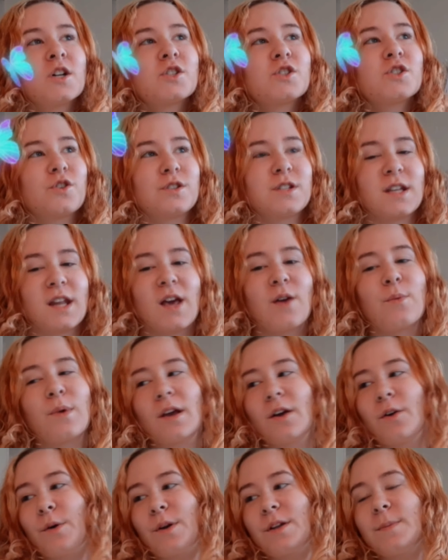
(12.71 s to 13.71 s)
So today
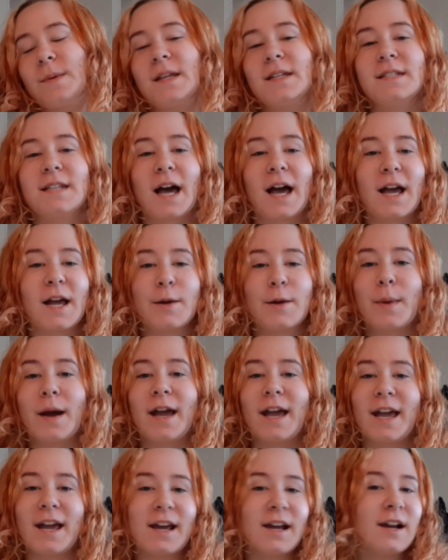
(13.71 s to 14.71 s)
we are going to be dyeing my
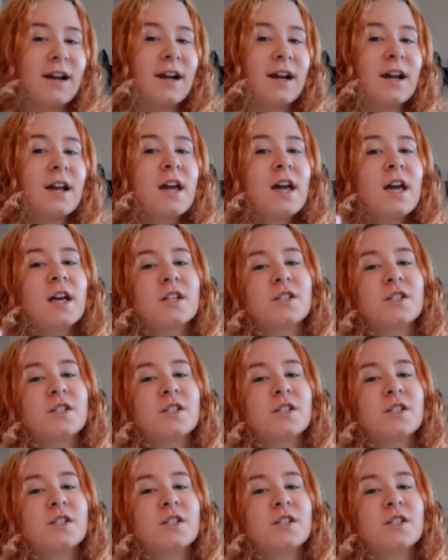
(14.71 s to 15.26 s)
hair,